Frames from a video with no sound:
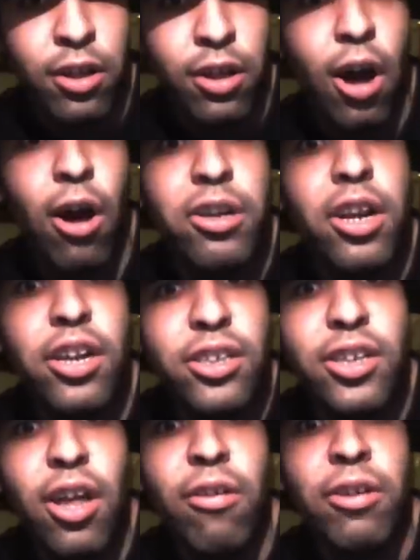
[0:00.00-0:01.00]
Oh, no, no,
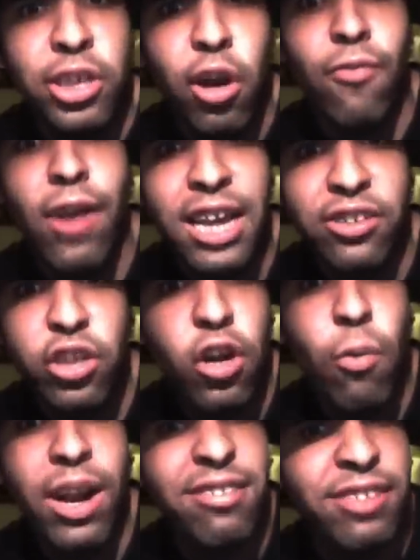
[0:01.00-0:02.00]
no, no. You're right. You
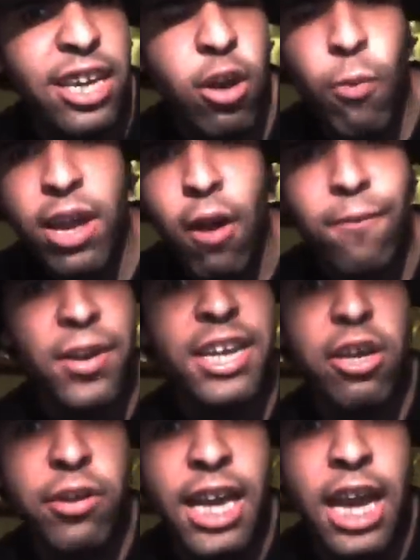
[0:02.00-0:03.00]
don't want to take away our
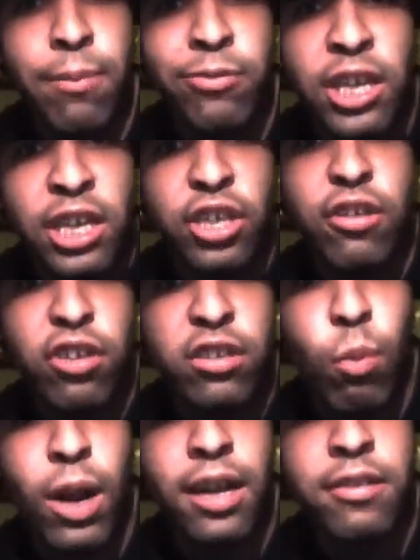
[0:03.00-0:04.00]
video games. You just
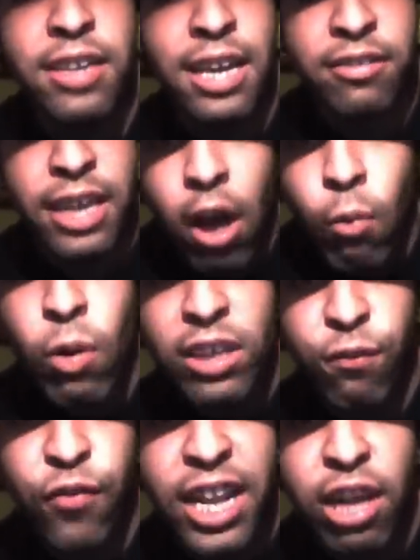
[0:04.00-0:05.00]
want to dictate on
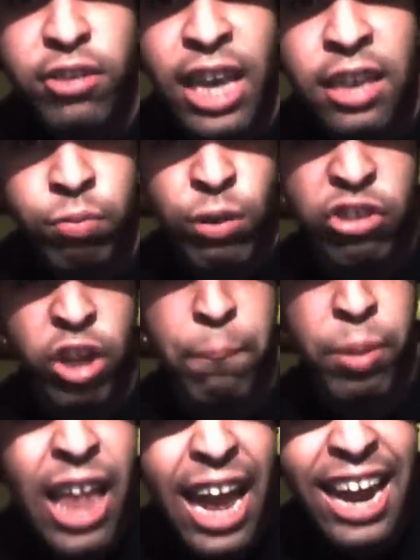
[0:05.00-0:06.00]
which video games we should
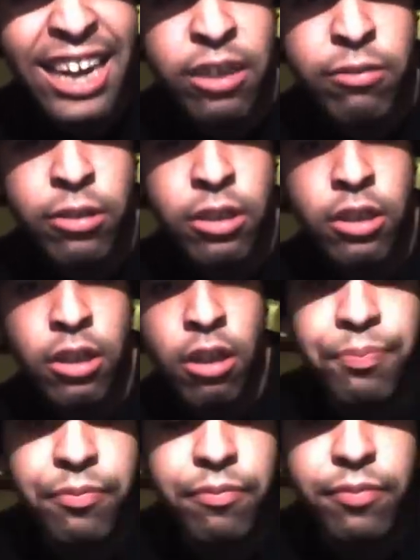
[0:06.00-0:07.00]
play.
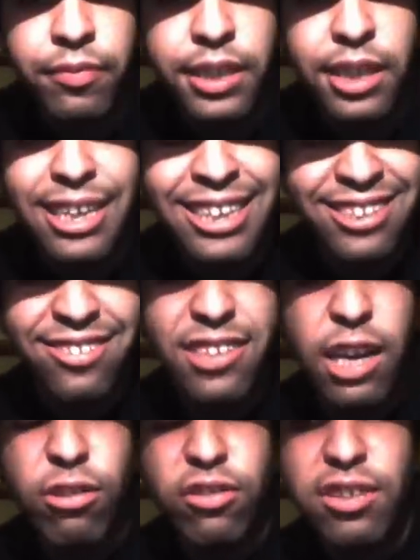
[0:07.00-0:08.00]

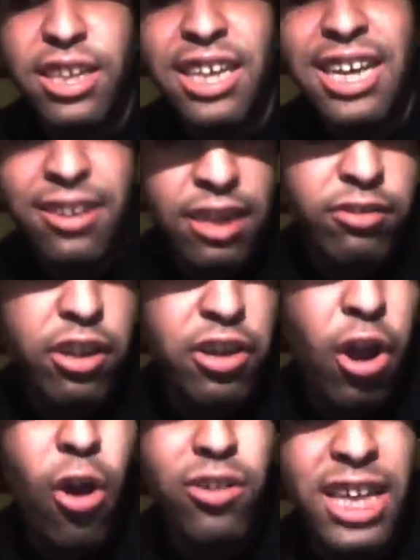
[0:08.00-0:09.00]
Seriously, there's a
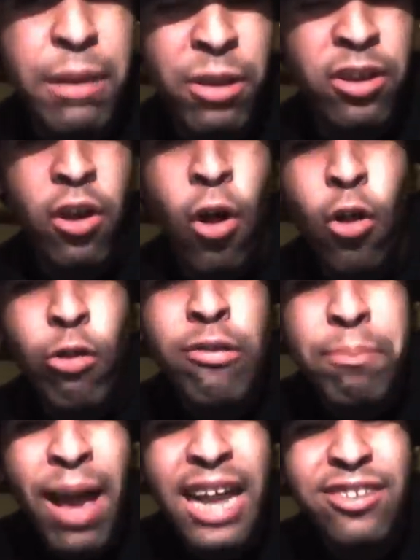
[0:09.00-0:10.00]
girl named Nicole who
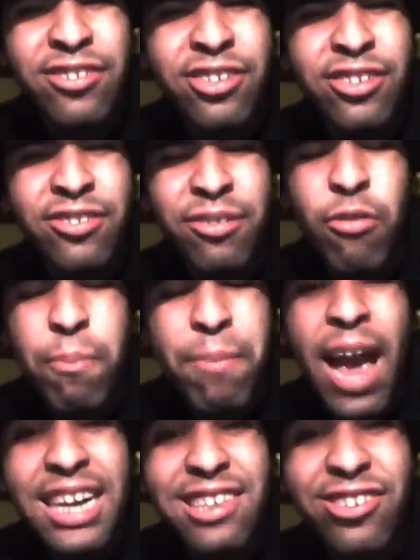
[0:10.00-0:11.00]
manages who
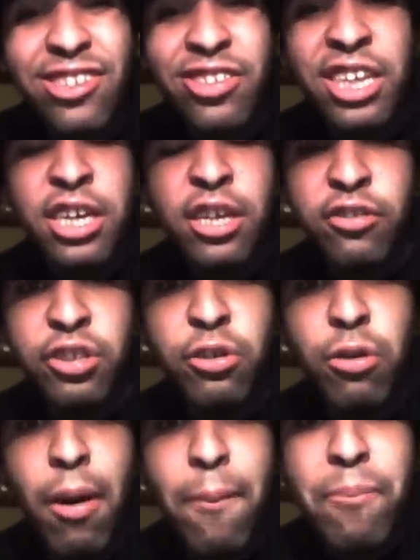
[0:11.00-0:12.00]
manages
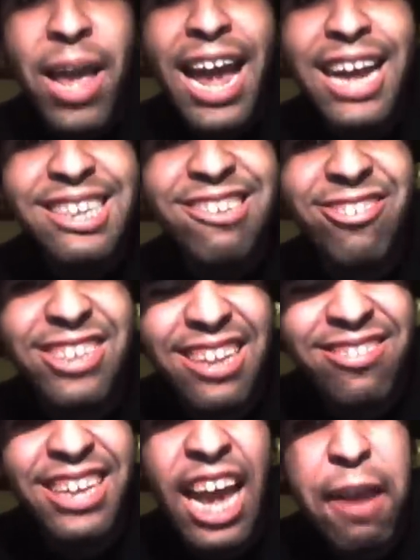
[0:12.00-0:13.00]
to ban G
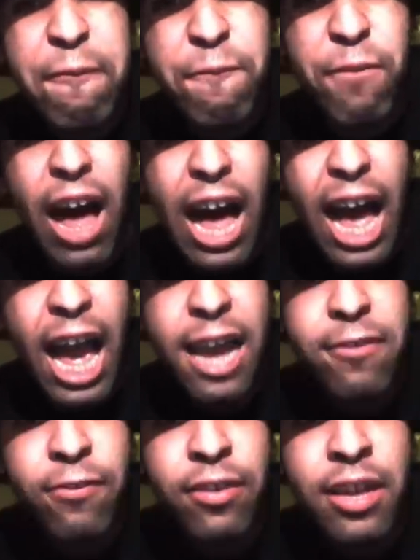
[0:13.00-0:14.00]
T A
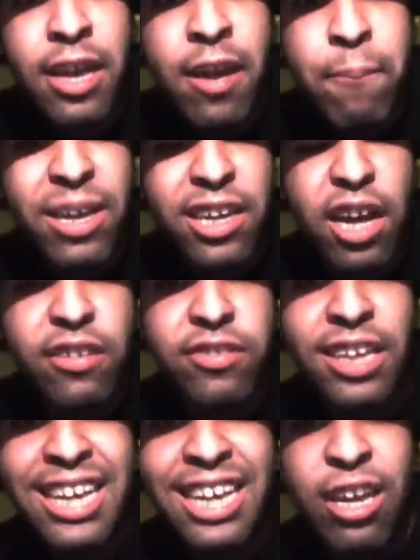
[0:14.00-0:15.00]
five because
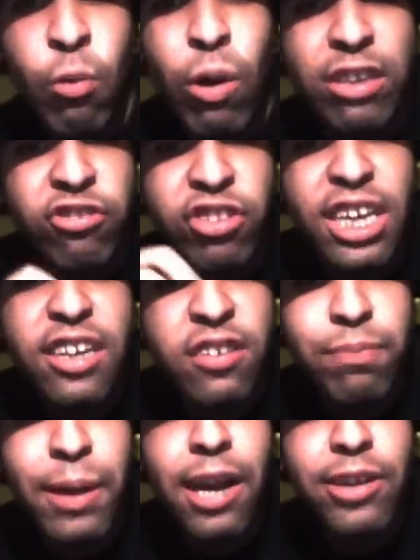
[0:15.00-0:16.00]
what she
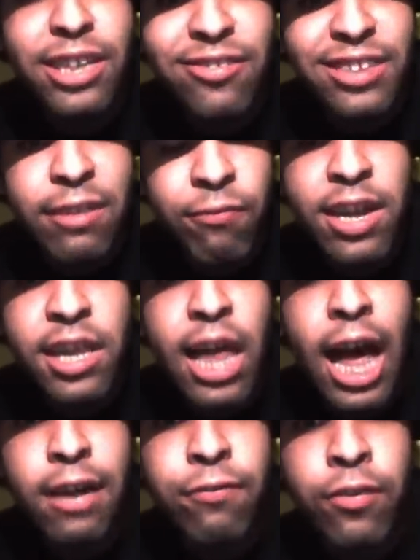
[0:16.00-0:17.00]
experienced in real
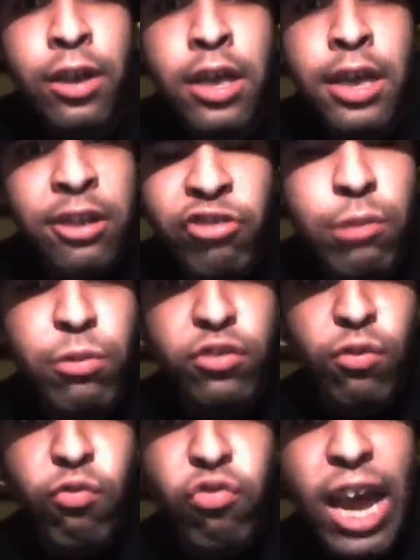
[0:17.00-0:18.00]
life, she was
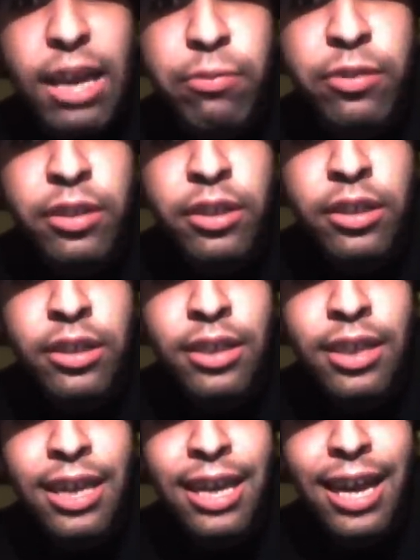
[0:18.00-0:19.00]
raped,
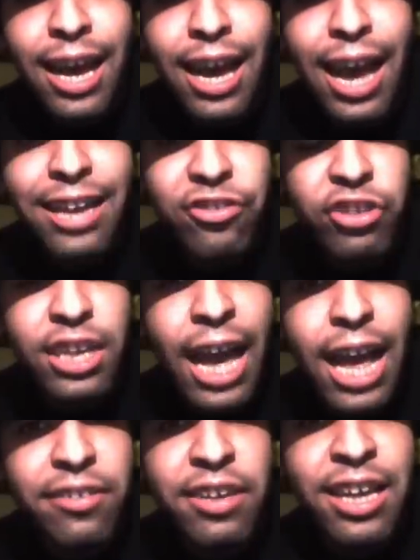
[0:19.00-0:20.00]
and she
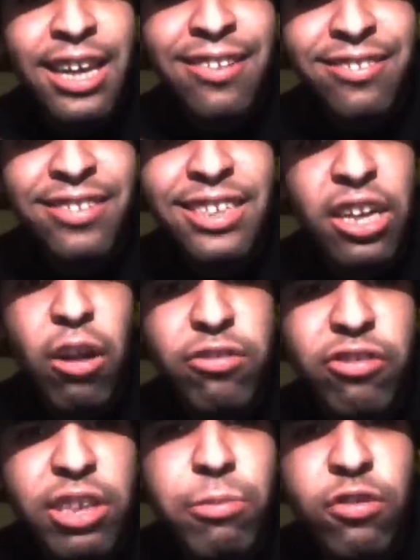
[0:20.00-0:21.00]
had, you know,
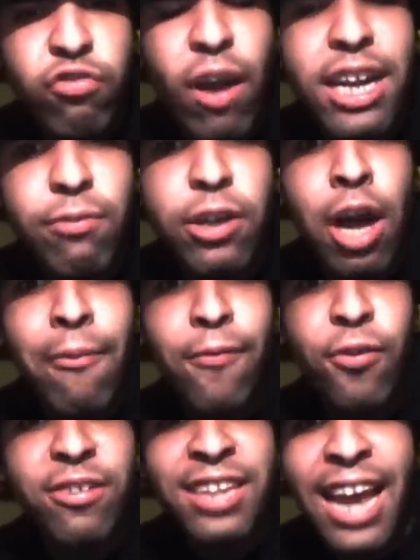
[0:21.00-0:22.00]
she was trying to recover
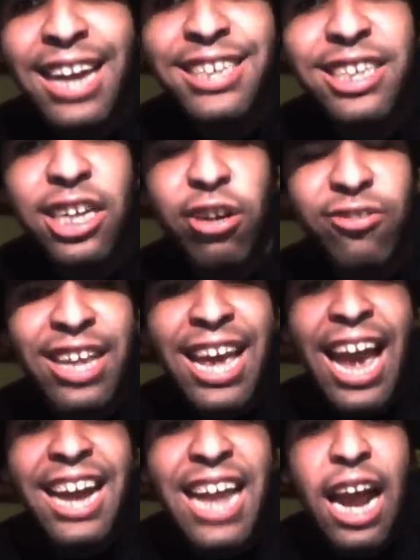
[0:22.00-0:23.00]
for ten years,
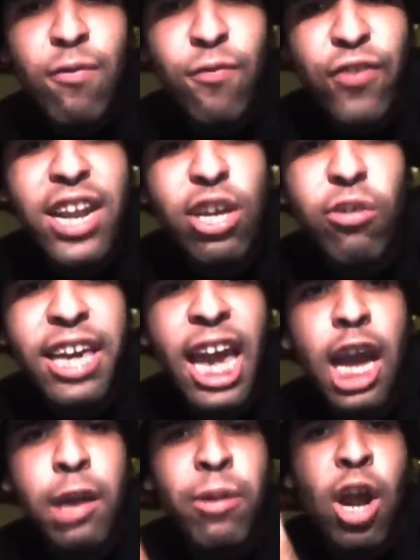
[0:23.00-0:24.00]
and that video
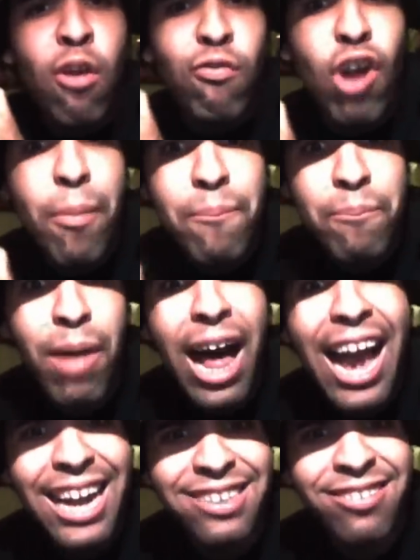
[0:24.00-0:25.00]
game
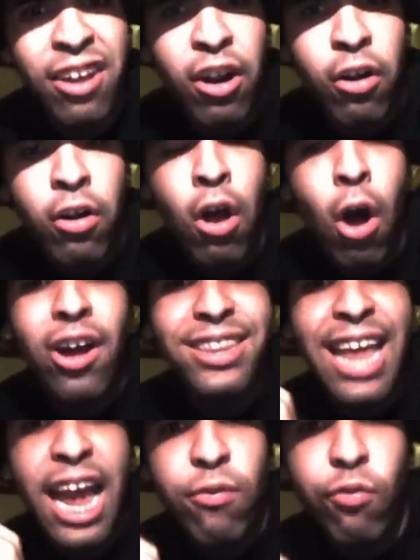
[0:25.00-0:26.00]
reminds her on
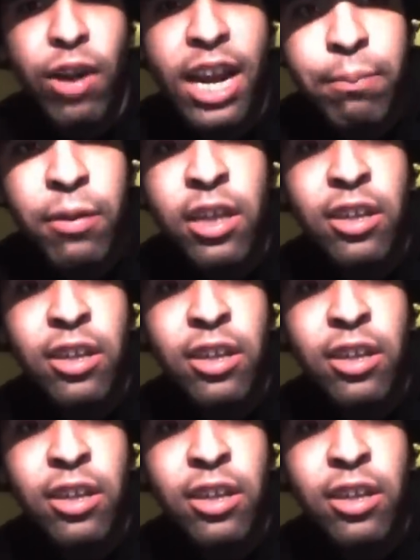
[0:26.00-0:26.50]
that rape.